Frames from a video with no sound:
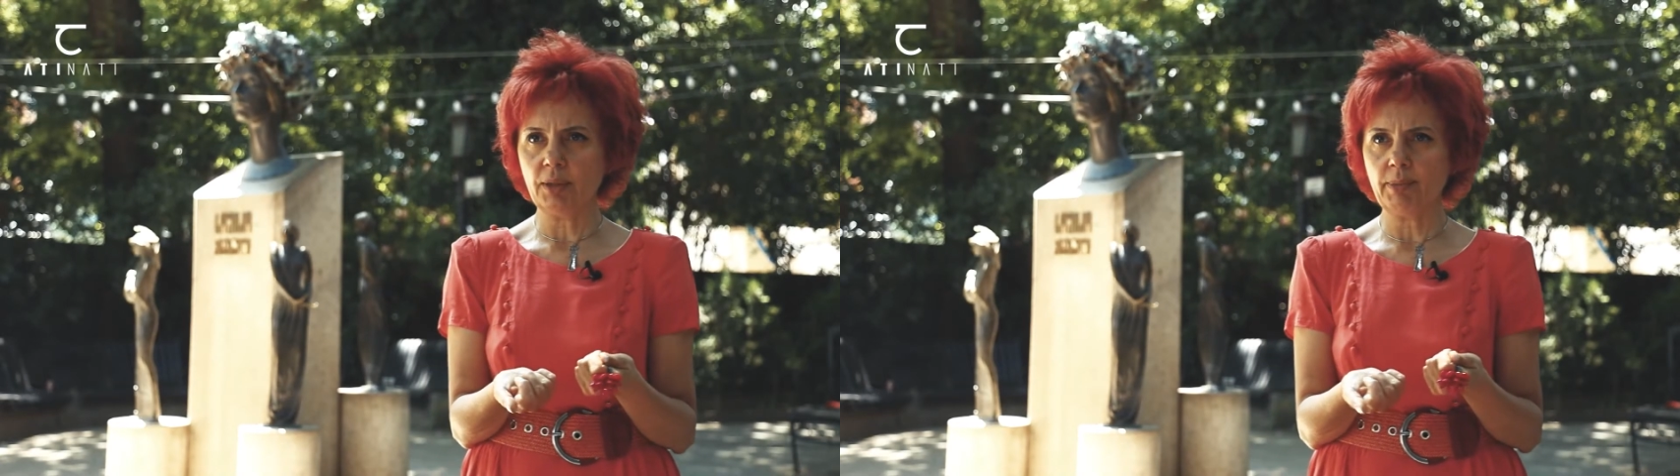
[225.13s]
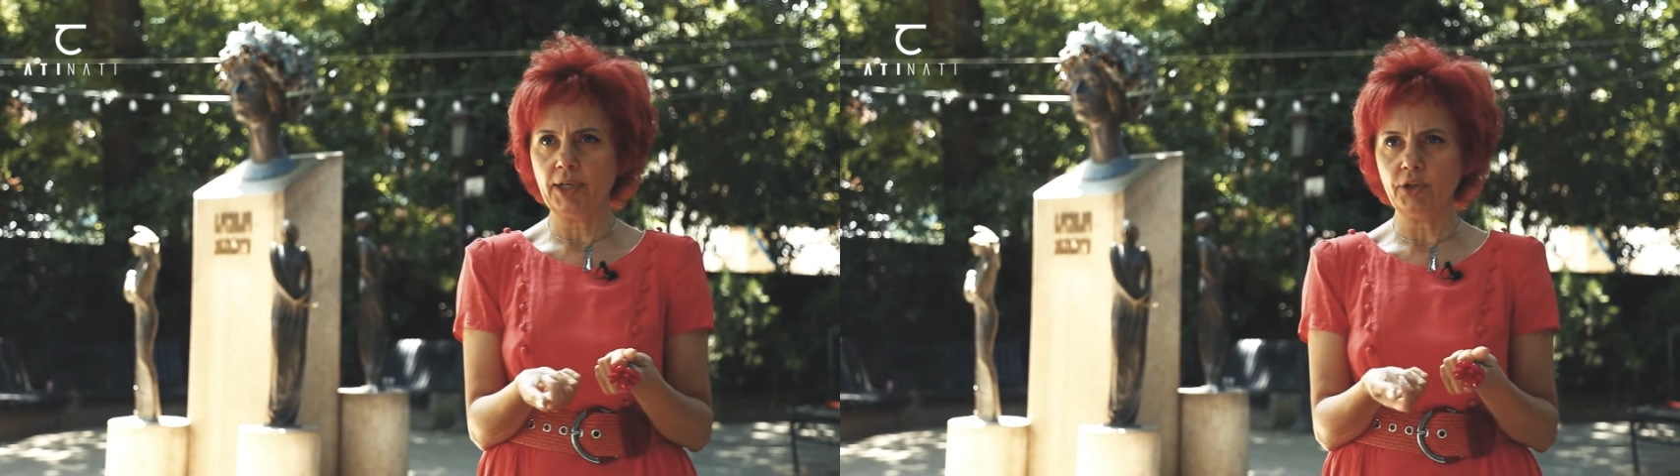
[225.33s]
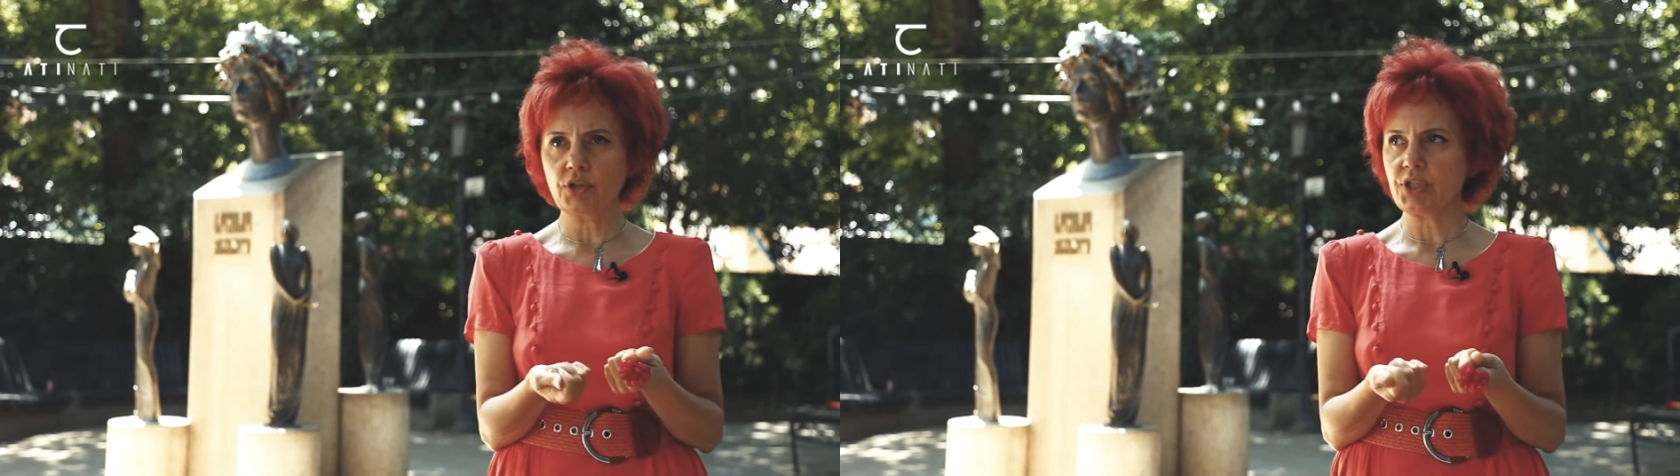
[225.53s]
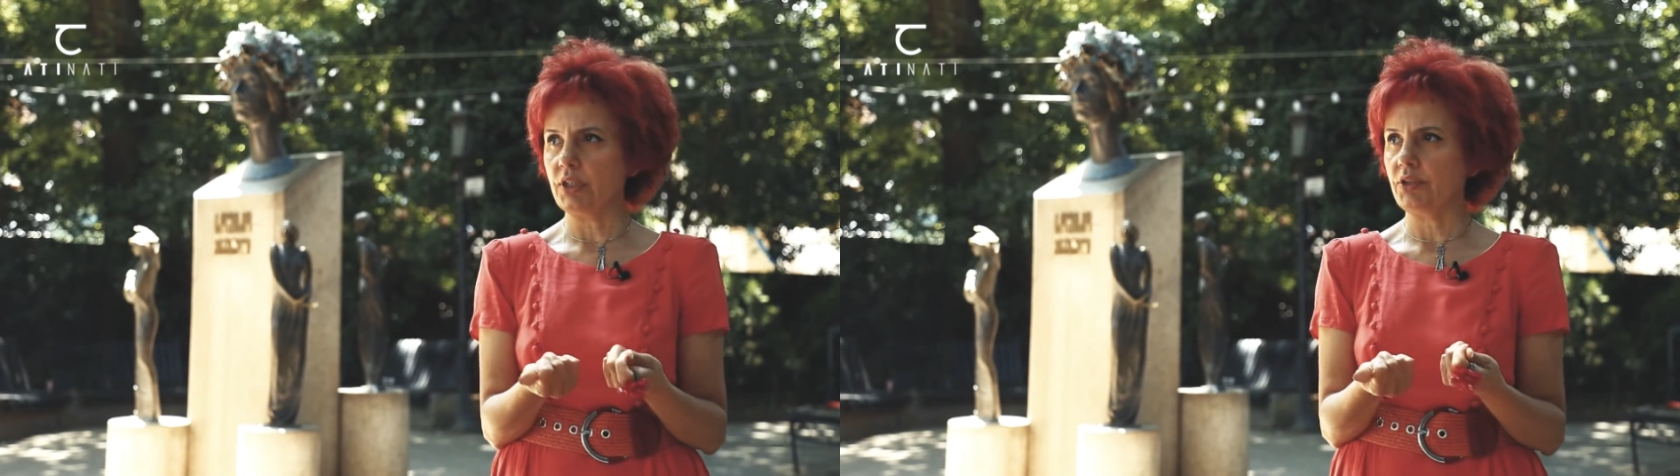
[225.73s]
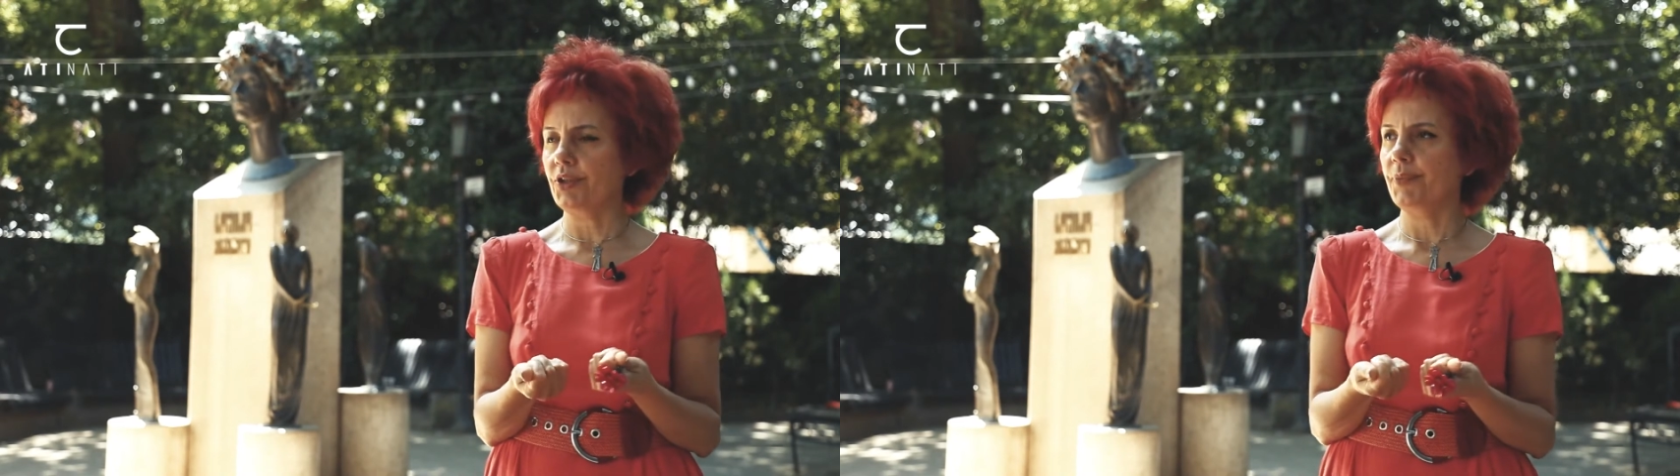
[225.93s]
think that
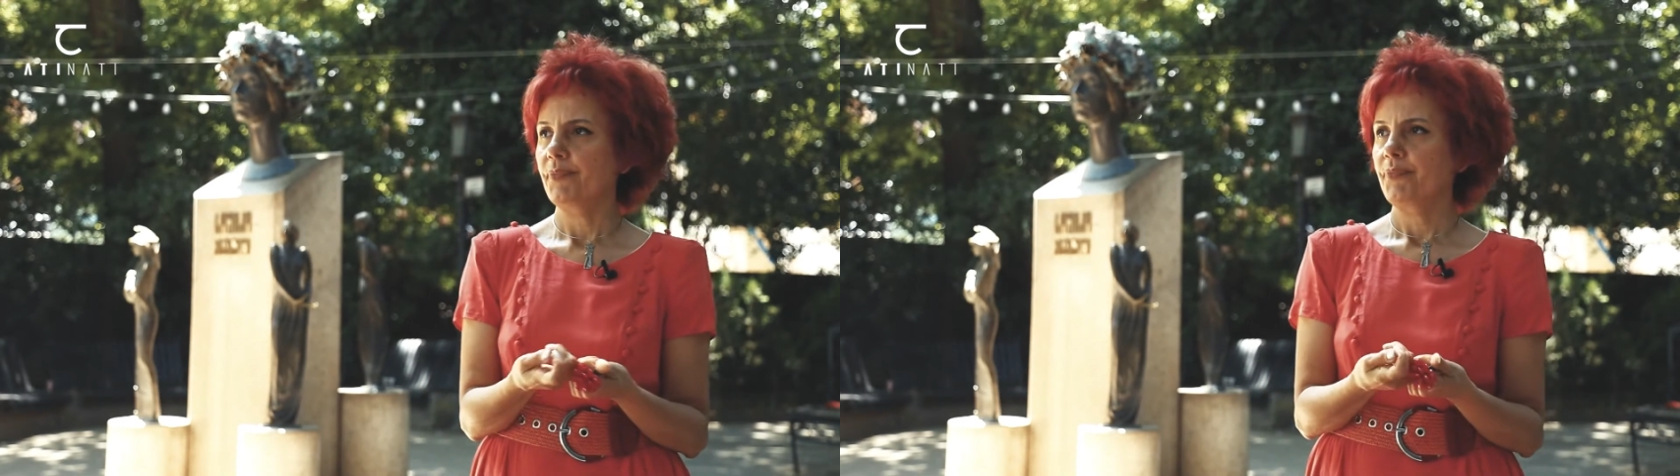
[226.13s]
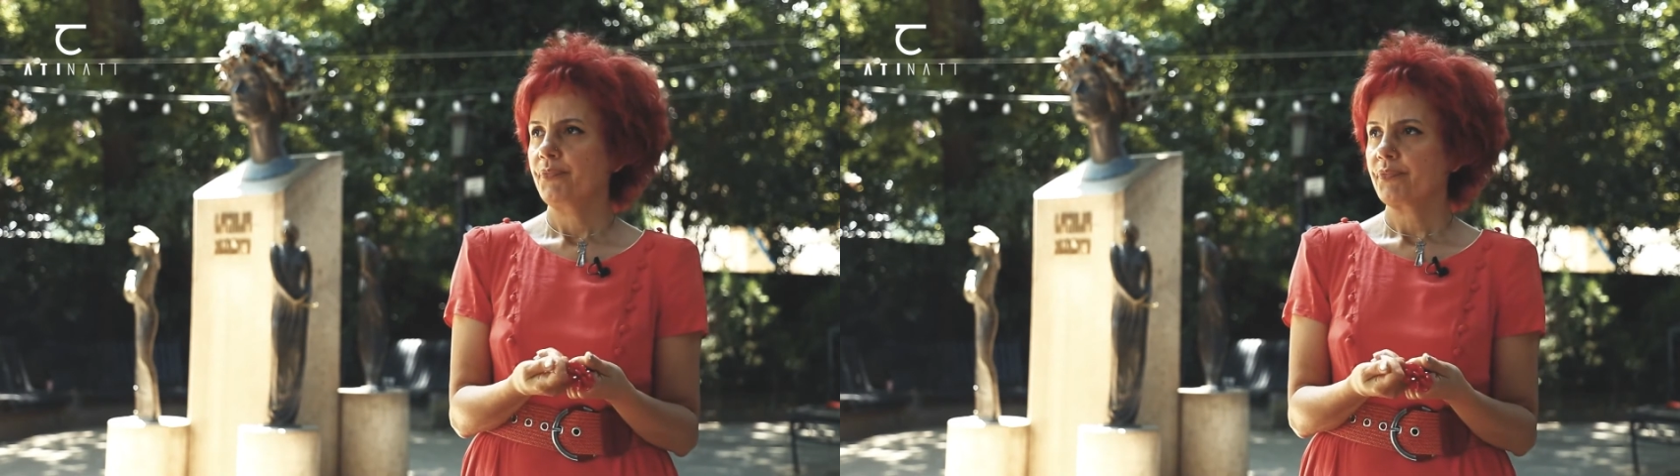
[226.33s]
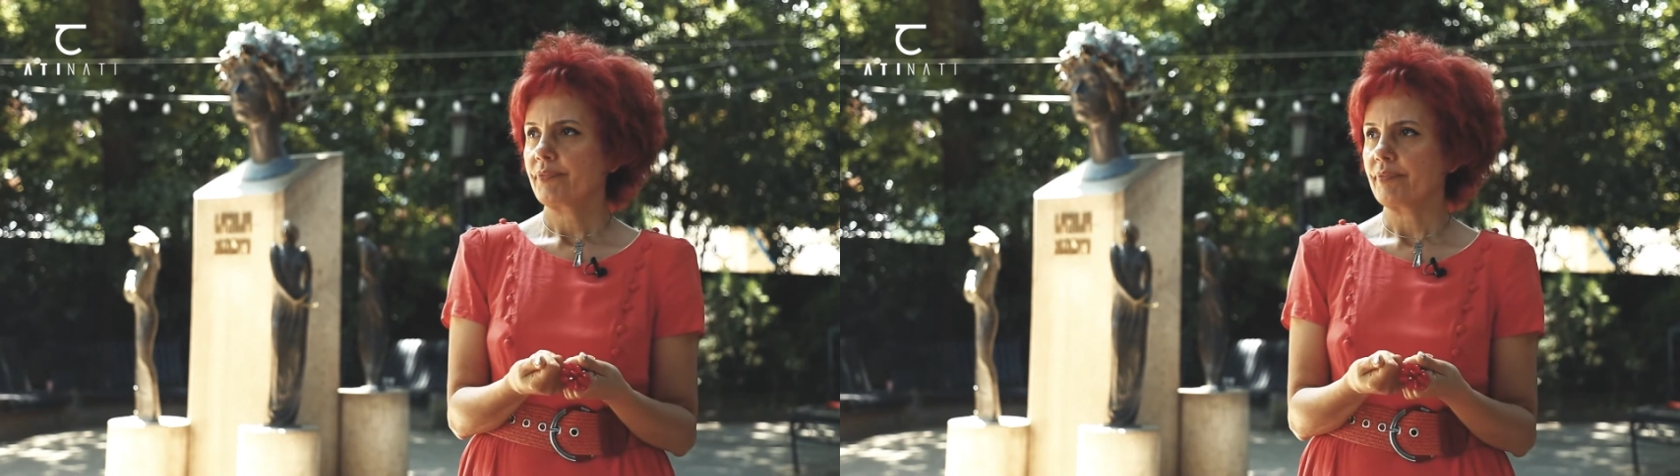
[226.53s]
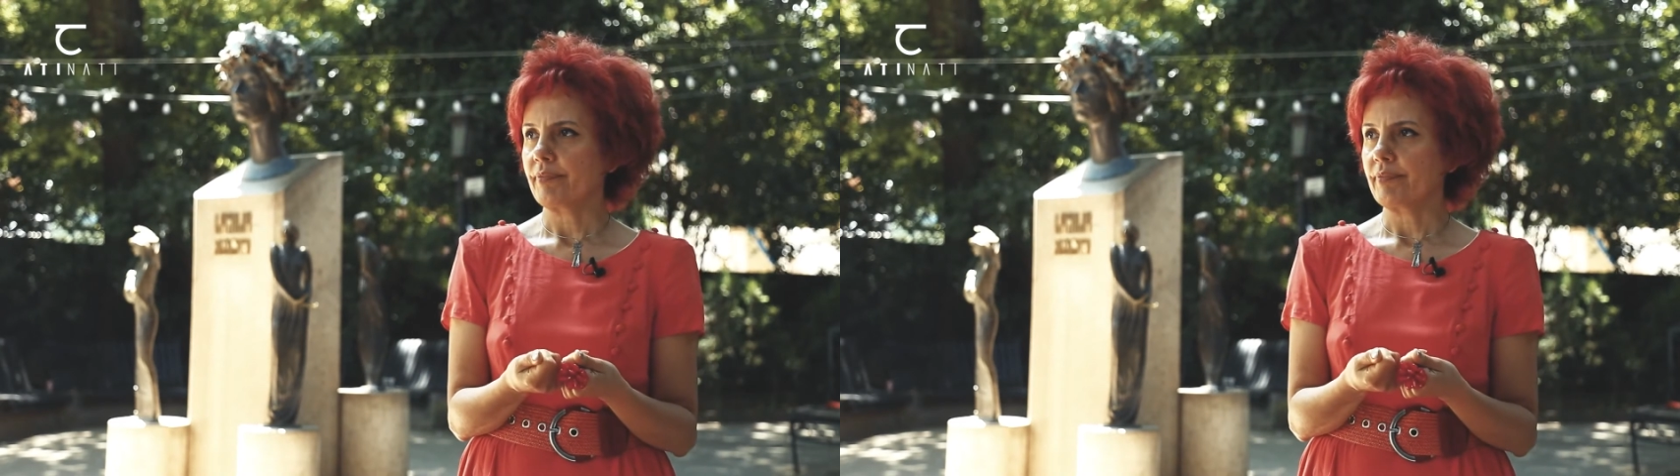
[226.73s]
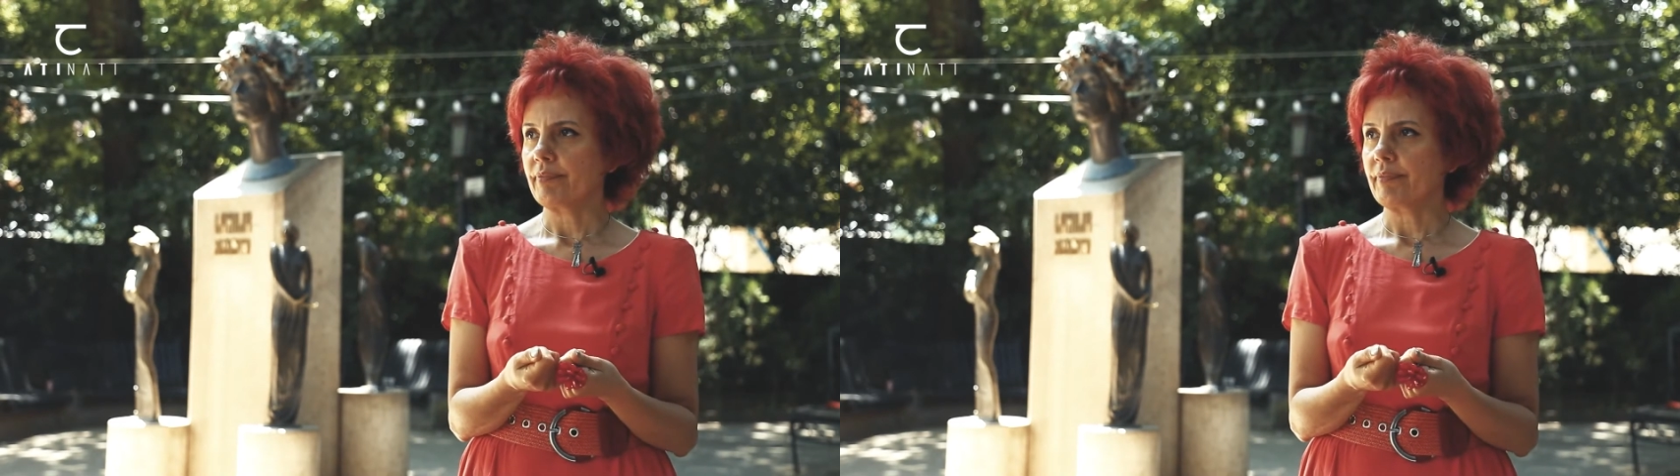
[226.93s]
he was a
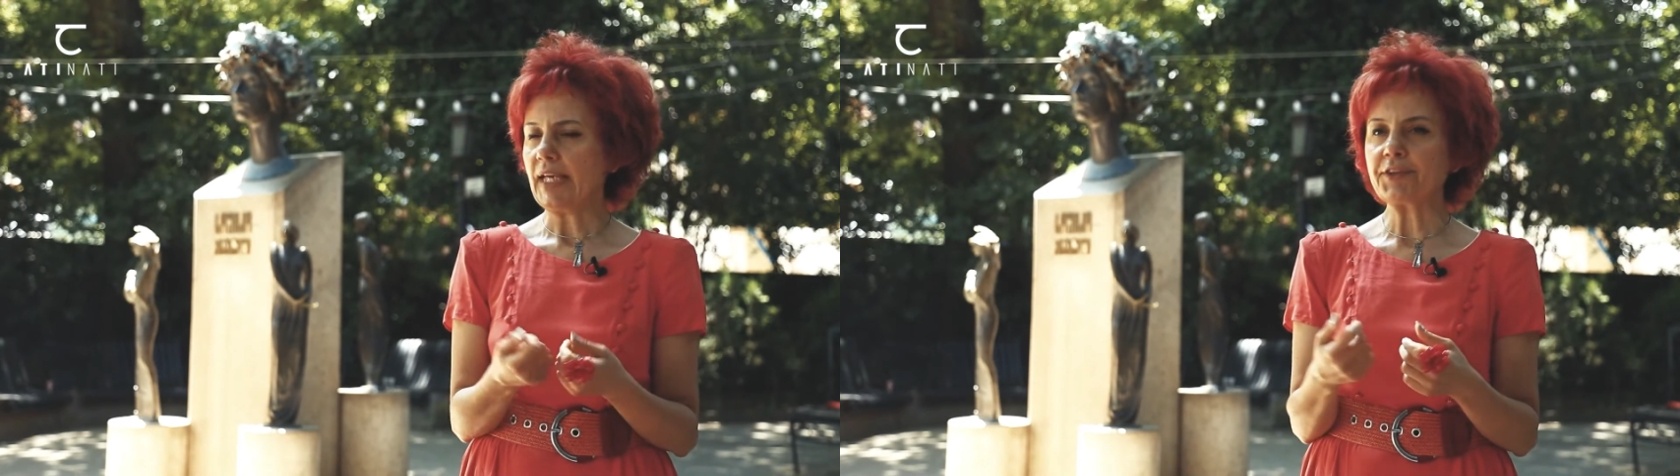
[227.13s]
director of